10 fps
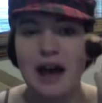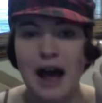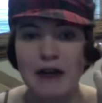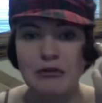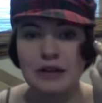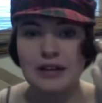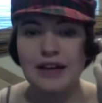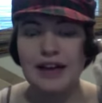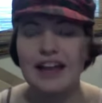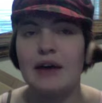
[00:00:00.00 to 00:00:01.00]
I really
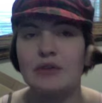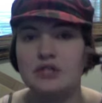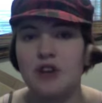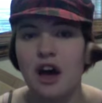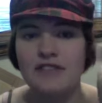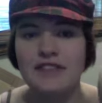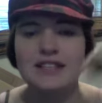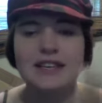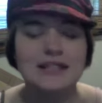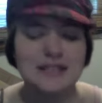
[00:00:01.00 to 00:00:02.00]
like how soft this
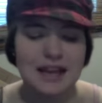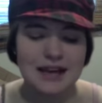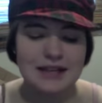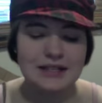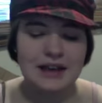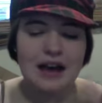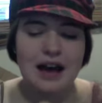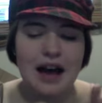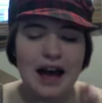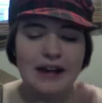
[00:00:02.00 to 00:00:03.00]
is, and
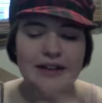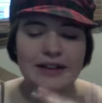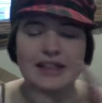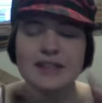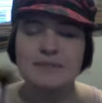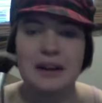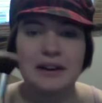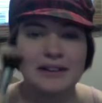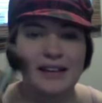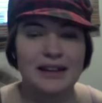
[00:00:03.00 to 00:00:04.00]
I like these
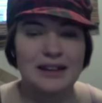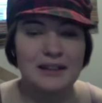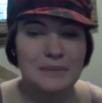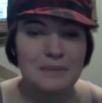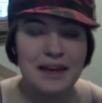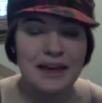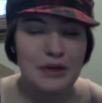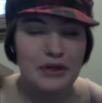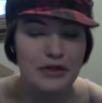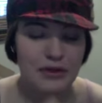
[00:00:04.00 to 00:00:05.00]
better than the big,
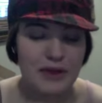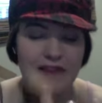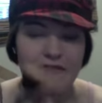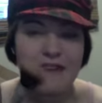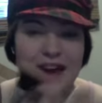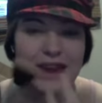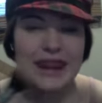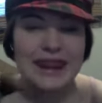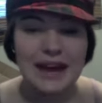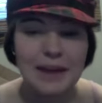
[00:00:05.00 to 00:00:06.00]
like fat, thick